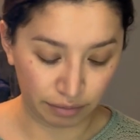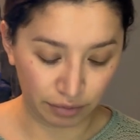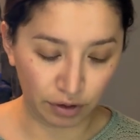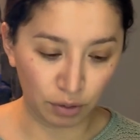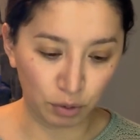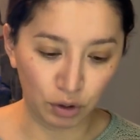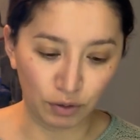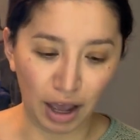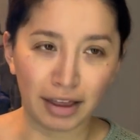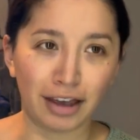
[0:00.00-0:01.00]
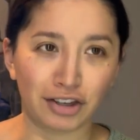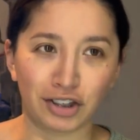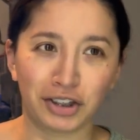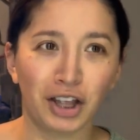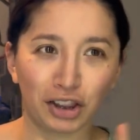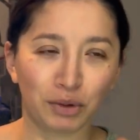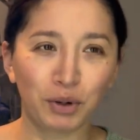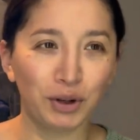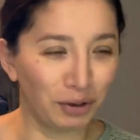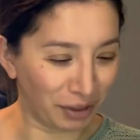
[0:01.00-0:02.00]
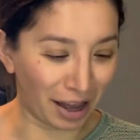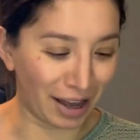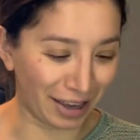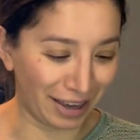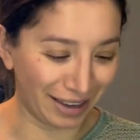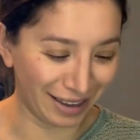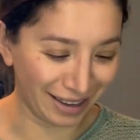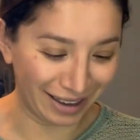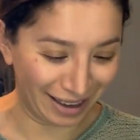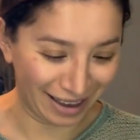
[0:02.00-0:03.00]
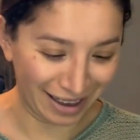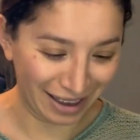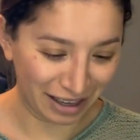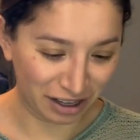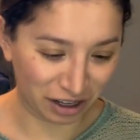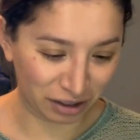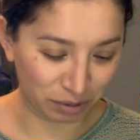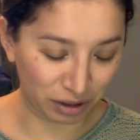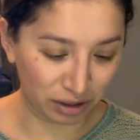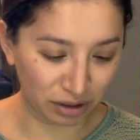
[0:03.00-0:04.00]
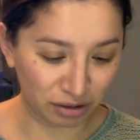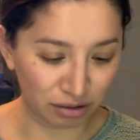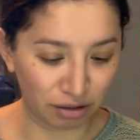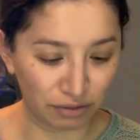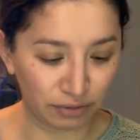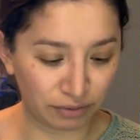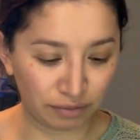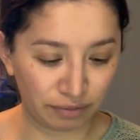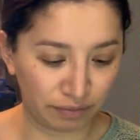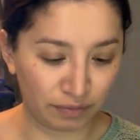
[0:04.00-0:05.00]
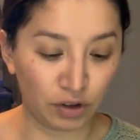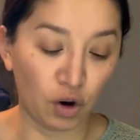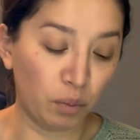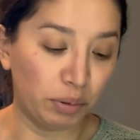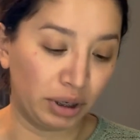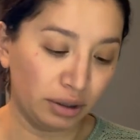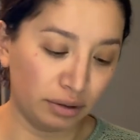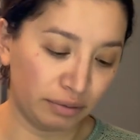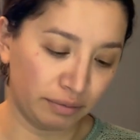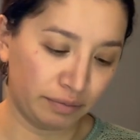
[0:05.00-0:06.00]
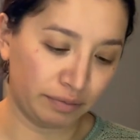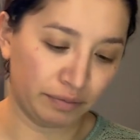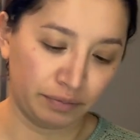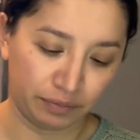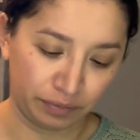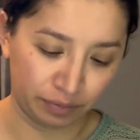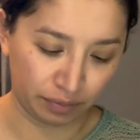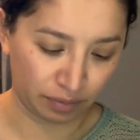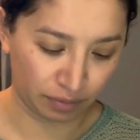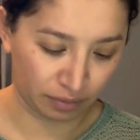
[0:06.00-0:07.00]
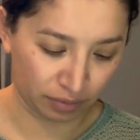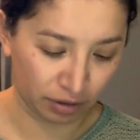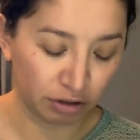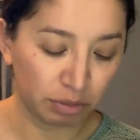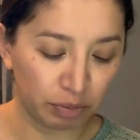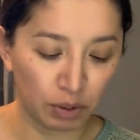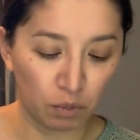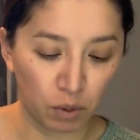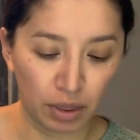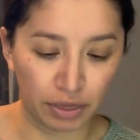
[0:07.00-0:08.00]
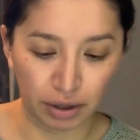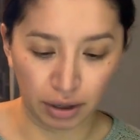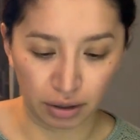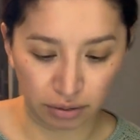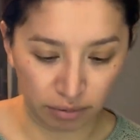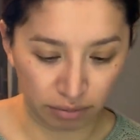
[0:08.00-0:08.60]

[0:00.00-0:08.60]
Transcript: Or the root of the eyelashes, not the root of the eye. Okay, so we're going to take this off, or open it. This must be one thing.